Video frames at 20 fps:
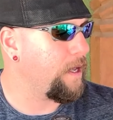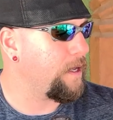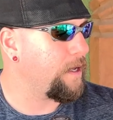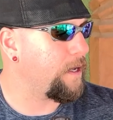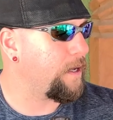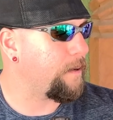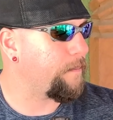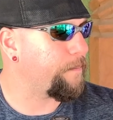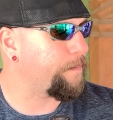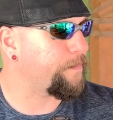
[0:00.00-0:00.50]

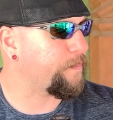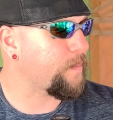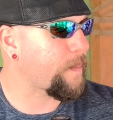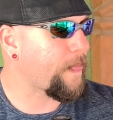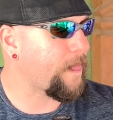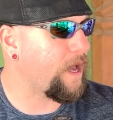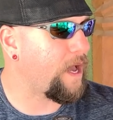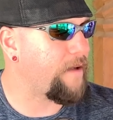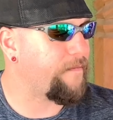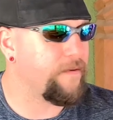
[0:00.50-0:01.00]
Um,
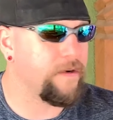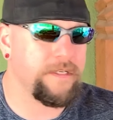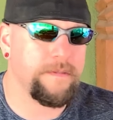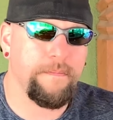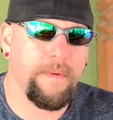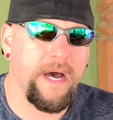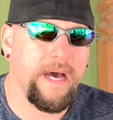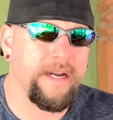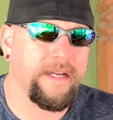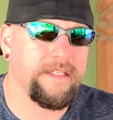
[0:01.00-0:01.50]
I first
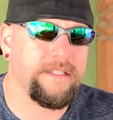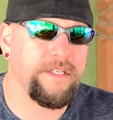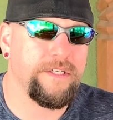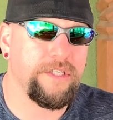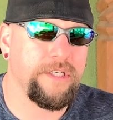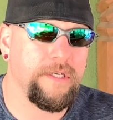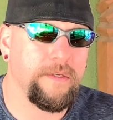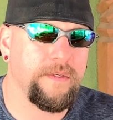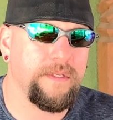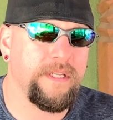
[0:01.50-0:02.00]
bought it to
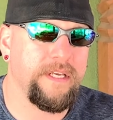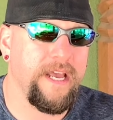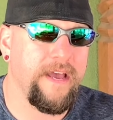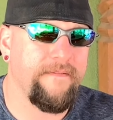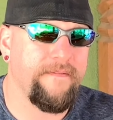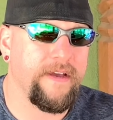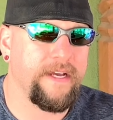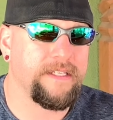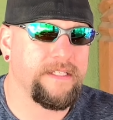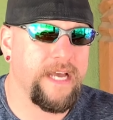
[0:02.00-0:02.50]
shoot the
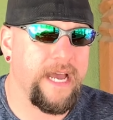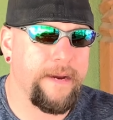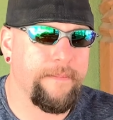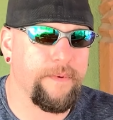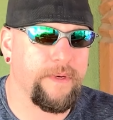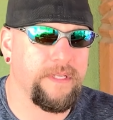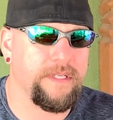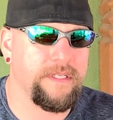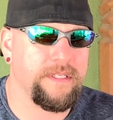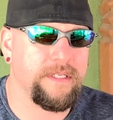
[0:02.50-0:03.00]
FX
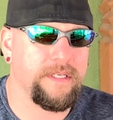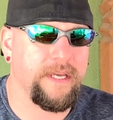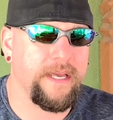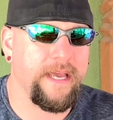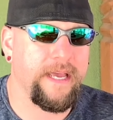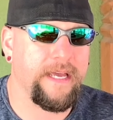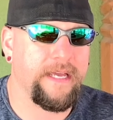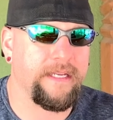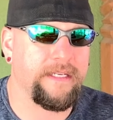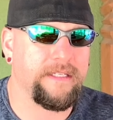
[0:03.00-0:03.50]
hybrids,
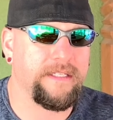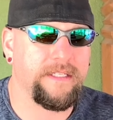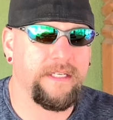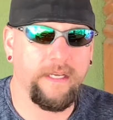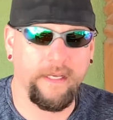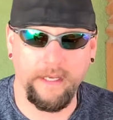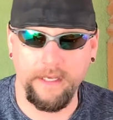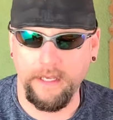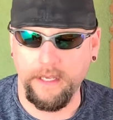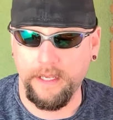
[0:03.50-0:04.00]
and
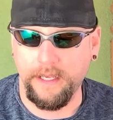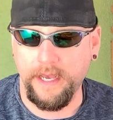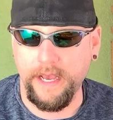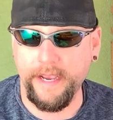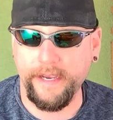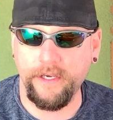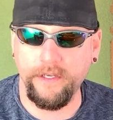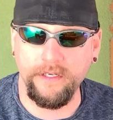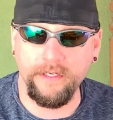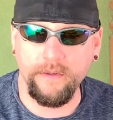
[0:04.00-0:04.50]
I
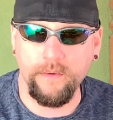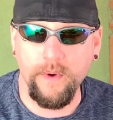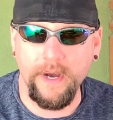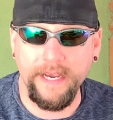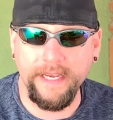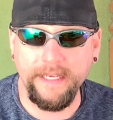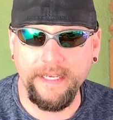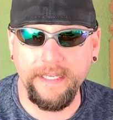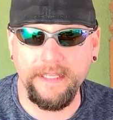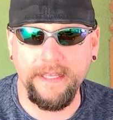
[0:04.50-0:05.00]
couldn't
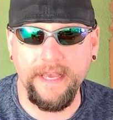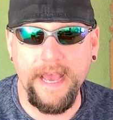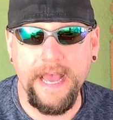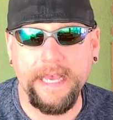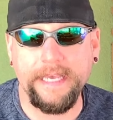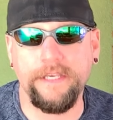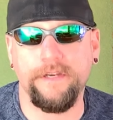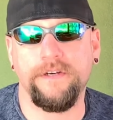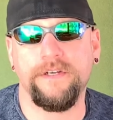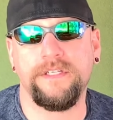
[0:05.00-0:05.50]
quite get the
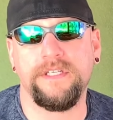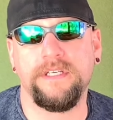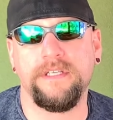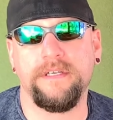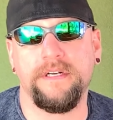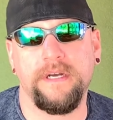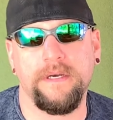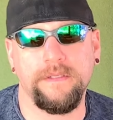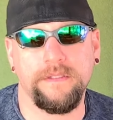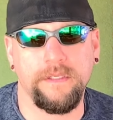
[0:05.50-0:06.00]
accuracy
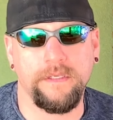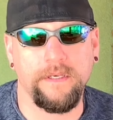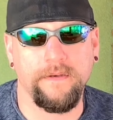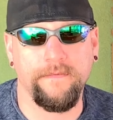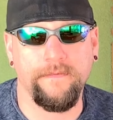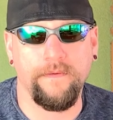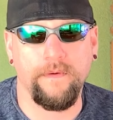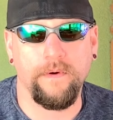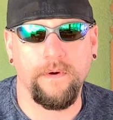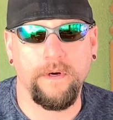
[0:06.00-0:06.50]
that I was looking
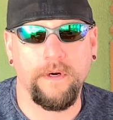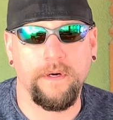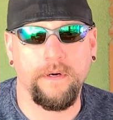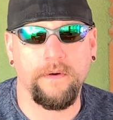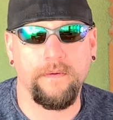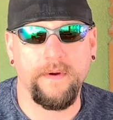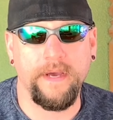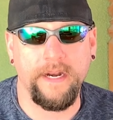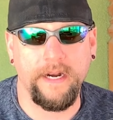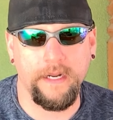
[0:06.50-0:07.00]
for
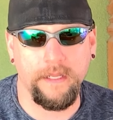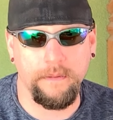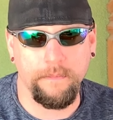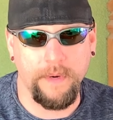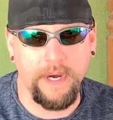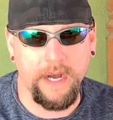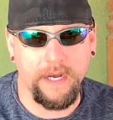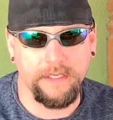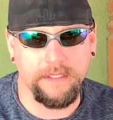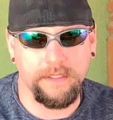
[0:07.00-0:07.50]
right out of the
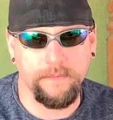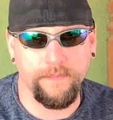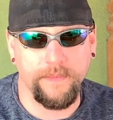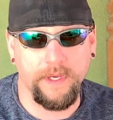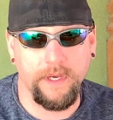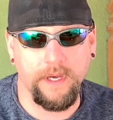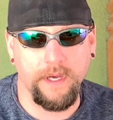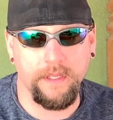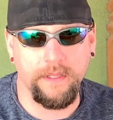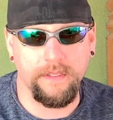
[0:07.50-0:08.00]
box.
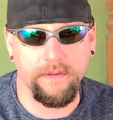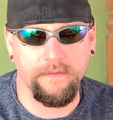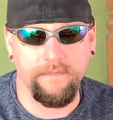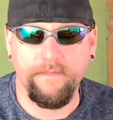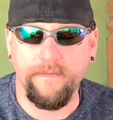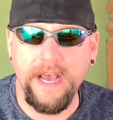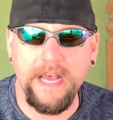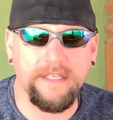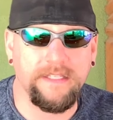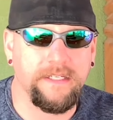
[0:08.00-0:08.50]
Uh, the
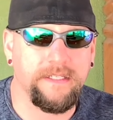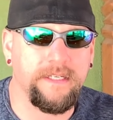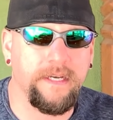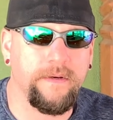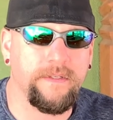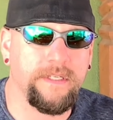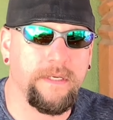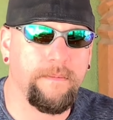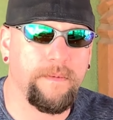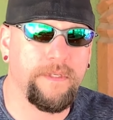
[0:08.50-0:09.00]
fastest I
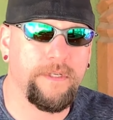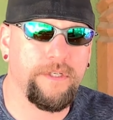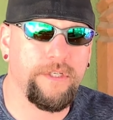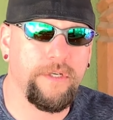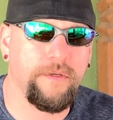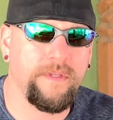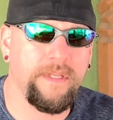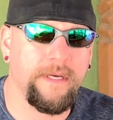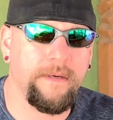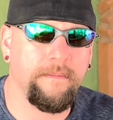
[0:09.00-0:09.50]
was able to
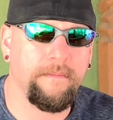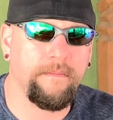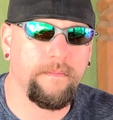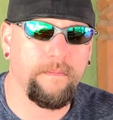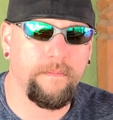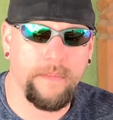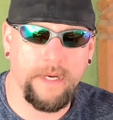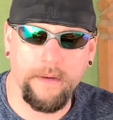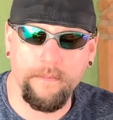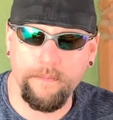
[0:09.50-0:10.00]
shoot them,
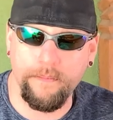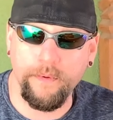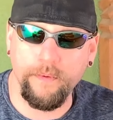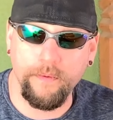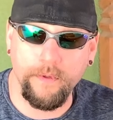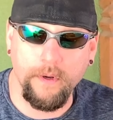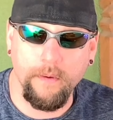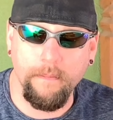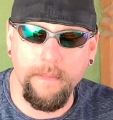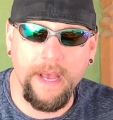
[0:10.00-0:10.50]
but
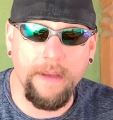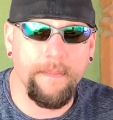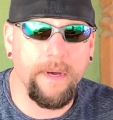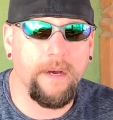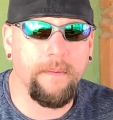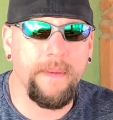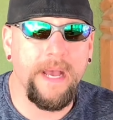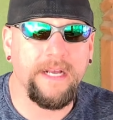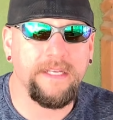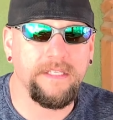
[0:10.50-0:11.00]
you know,
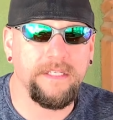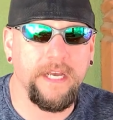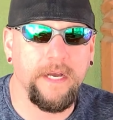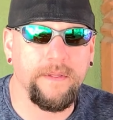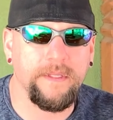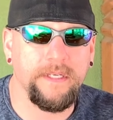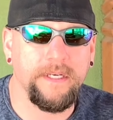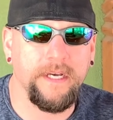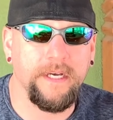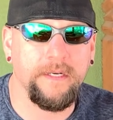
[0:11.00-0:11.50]
about maxing
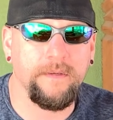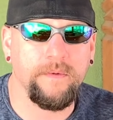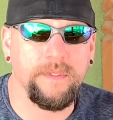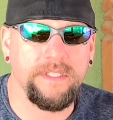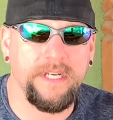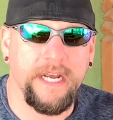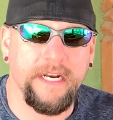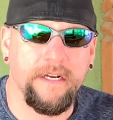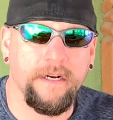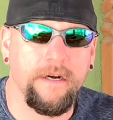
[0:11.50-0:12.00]
out the gun was
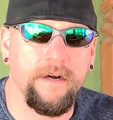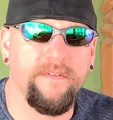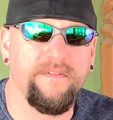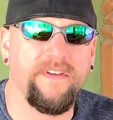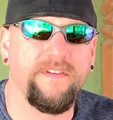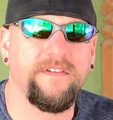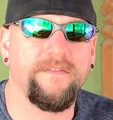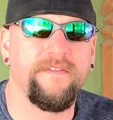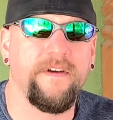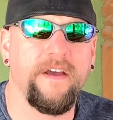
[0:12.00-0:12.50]

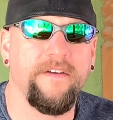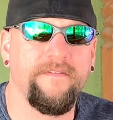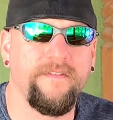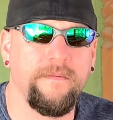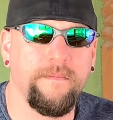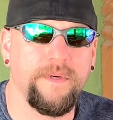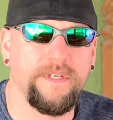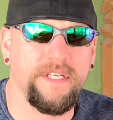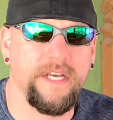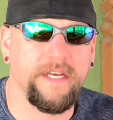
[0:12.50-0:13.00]
955
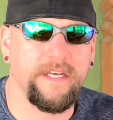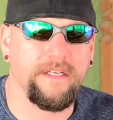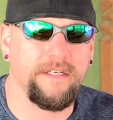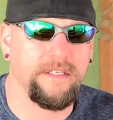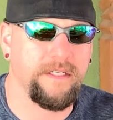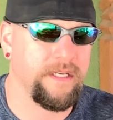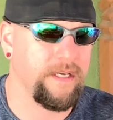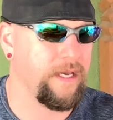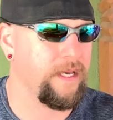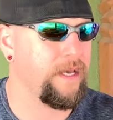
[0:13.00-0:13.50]
feet per
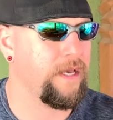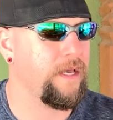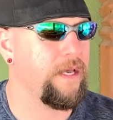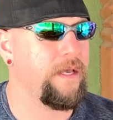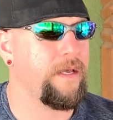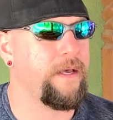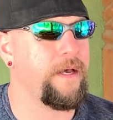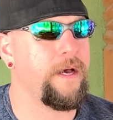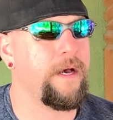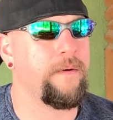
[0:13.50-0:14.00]
second.
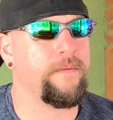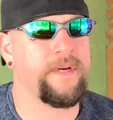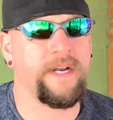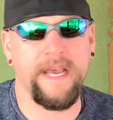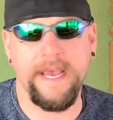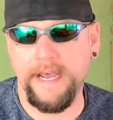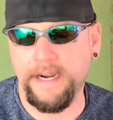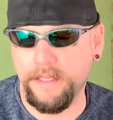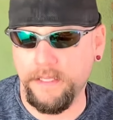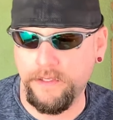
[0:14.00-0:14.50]
Uh, when I
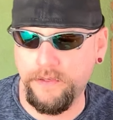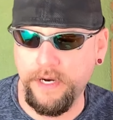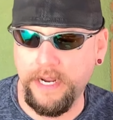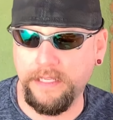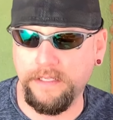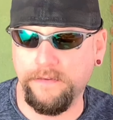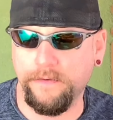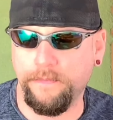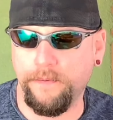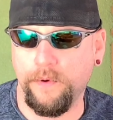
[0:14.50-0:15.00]
added the
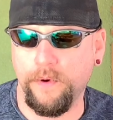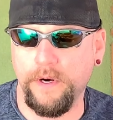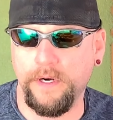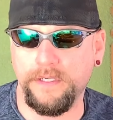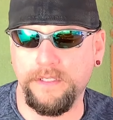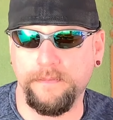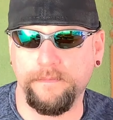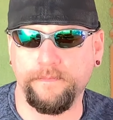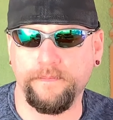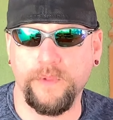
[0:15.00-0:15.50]
transfer
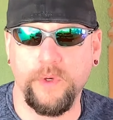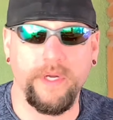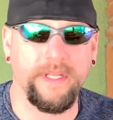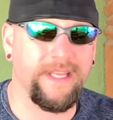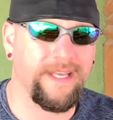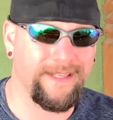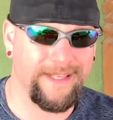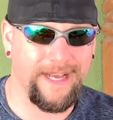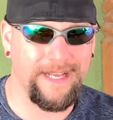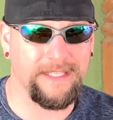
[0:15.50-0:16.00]
port,
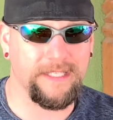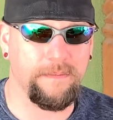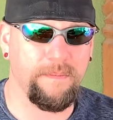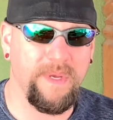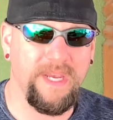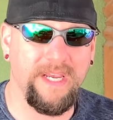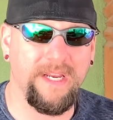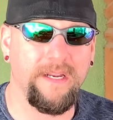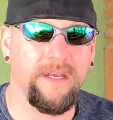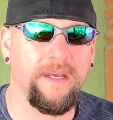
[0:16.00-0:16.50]
at, that
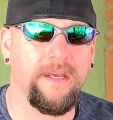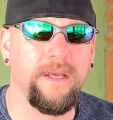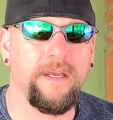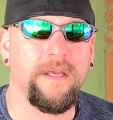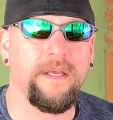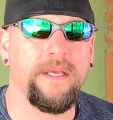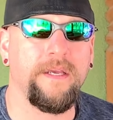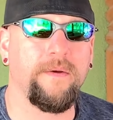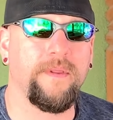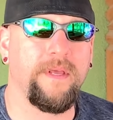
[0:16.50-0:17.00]
speed,
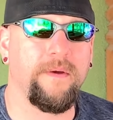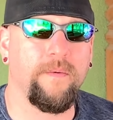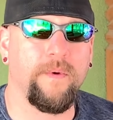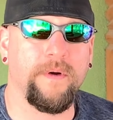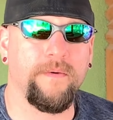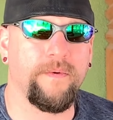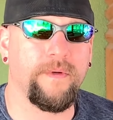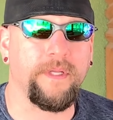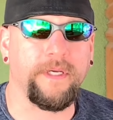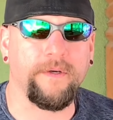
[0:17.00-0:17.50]
it, they
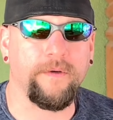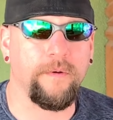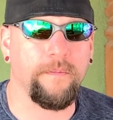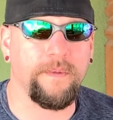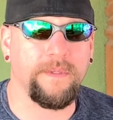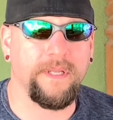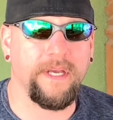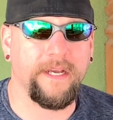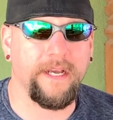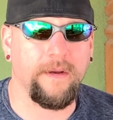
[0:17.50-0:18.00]
weren't really
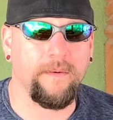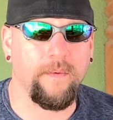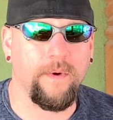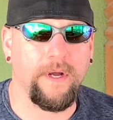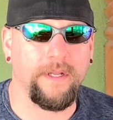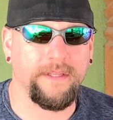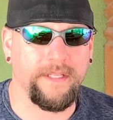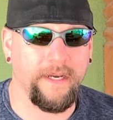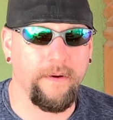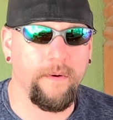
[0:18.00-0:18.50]
grouping like I'd
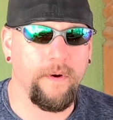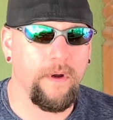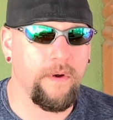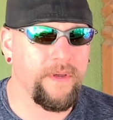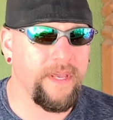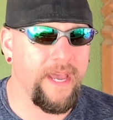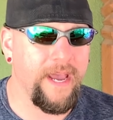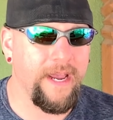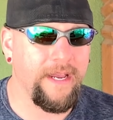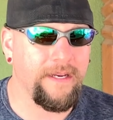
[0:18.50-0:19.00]
want. They were
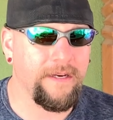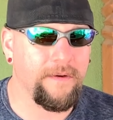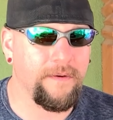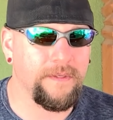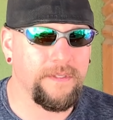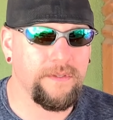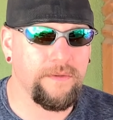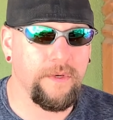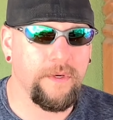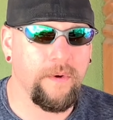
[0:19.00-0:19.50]
okay, you know,
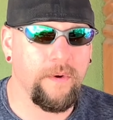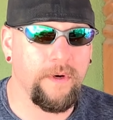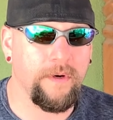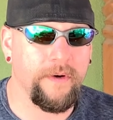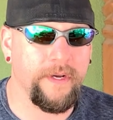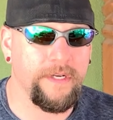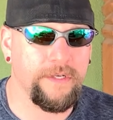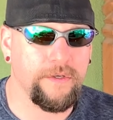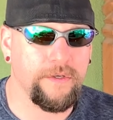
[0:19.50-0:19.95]
was three quarter inch